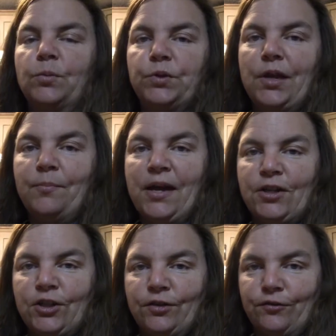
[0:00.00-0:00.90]
to put that
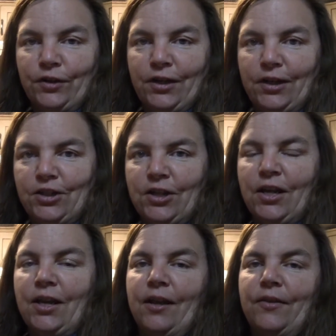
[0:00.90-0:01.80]
batch in the fridge,
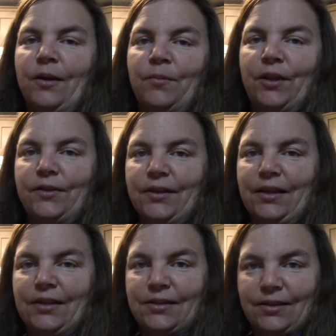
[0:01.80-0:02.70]
then I'm going to let the
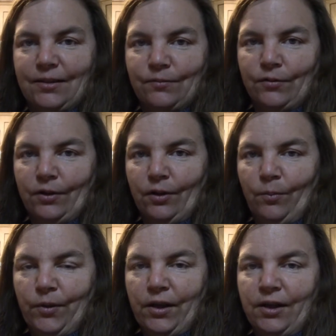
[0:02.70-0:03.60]
kids sleep for a little
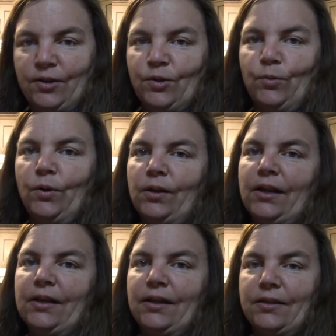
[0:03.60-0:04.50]
bit while I
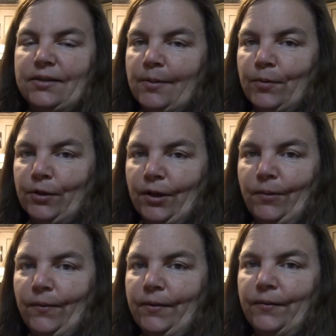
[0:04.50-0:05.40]
get supper
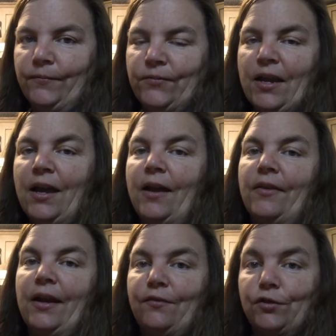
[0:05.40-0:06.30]
going.
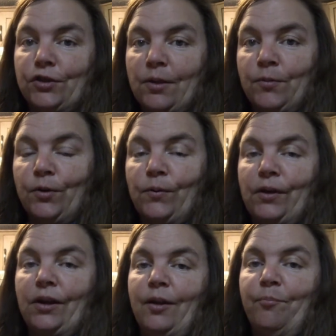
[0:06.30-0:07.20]
Then after supper we're
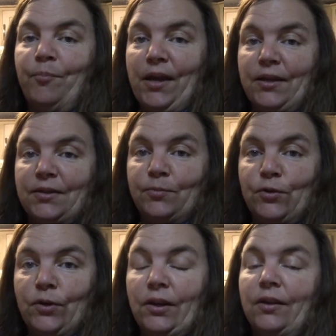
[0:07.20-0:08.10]
going to bake some
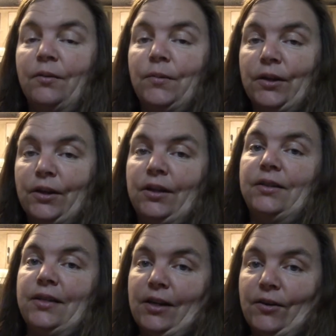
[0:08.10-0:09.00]
more and then we're going to
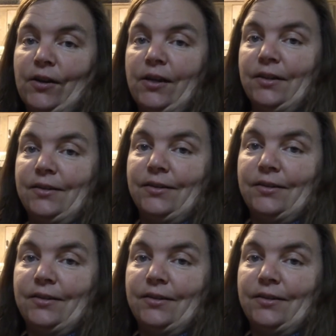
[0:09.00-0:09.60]
decorate.